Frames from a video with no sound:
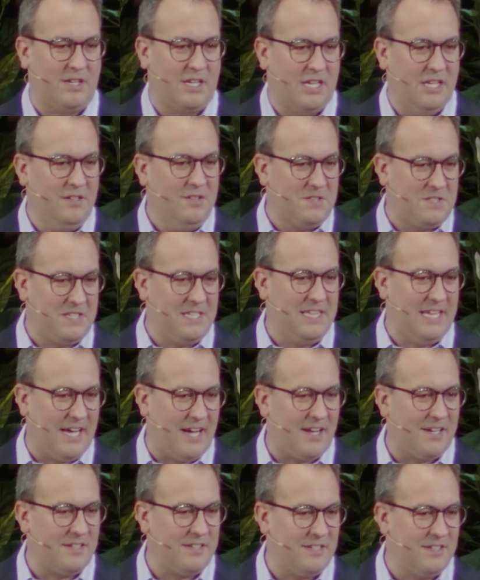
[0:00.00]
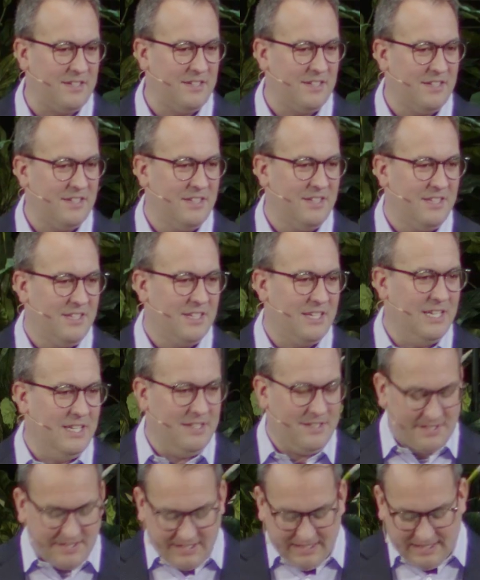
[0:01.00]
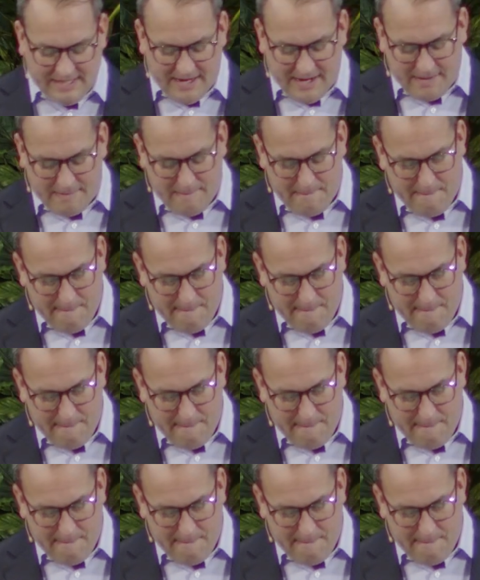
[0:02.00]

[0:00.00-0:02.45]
Can you see that? Can you see that?